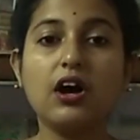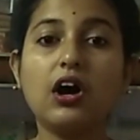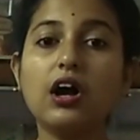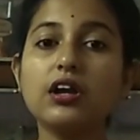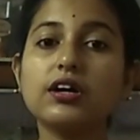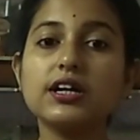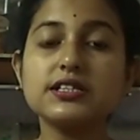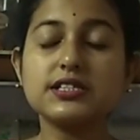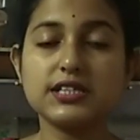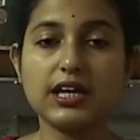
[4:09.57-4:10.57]
or you
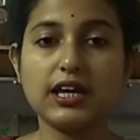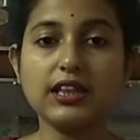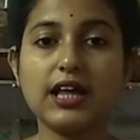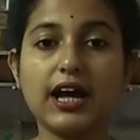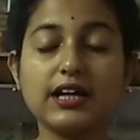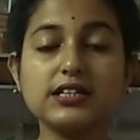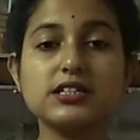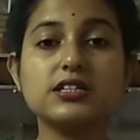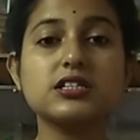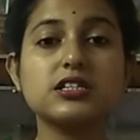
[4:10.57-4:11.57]
can say
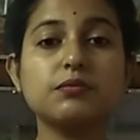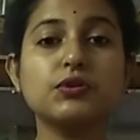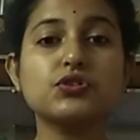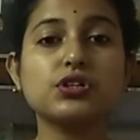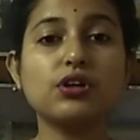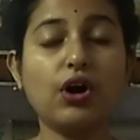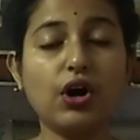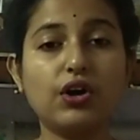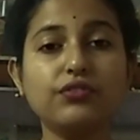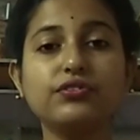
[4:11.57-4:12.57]
that distribution
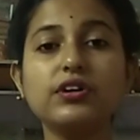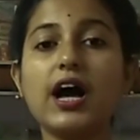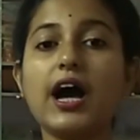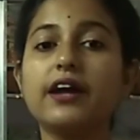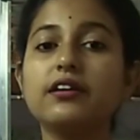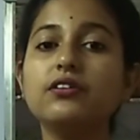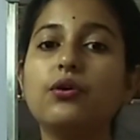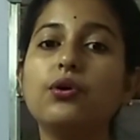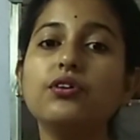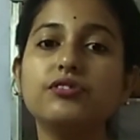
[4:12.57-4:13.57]
of iron
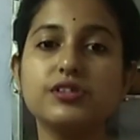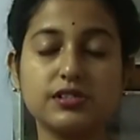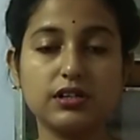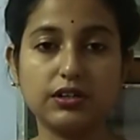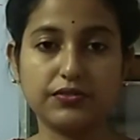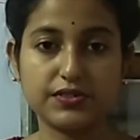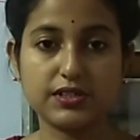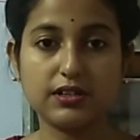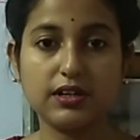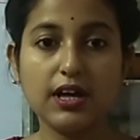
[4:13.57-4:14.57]
ore
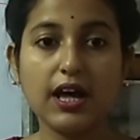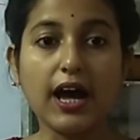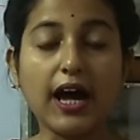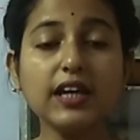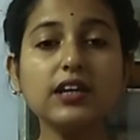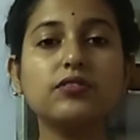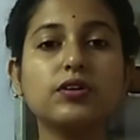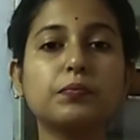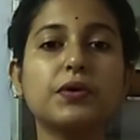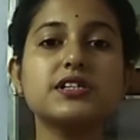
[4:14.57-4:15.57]
reserves, and
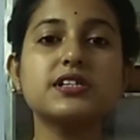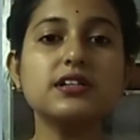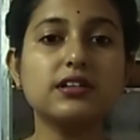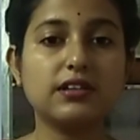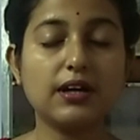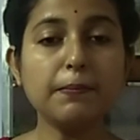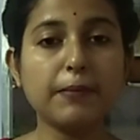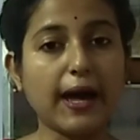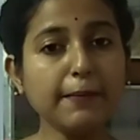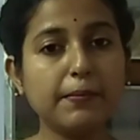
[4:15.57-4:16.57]
represent the
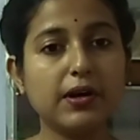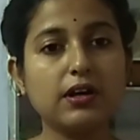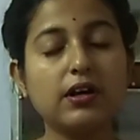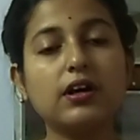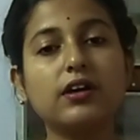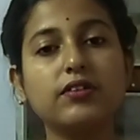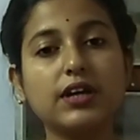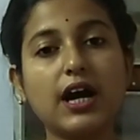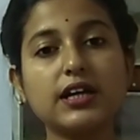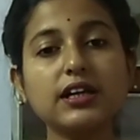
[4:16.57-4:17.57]
map
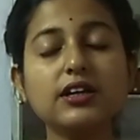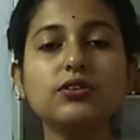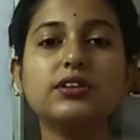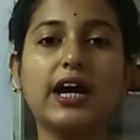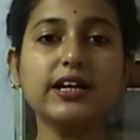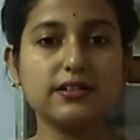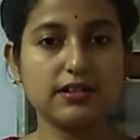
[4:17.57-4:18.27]
regarding to that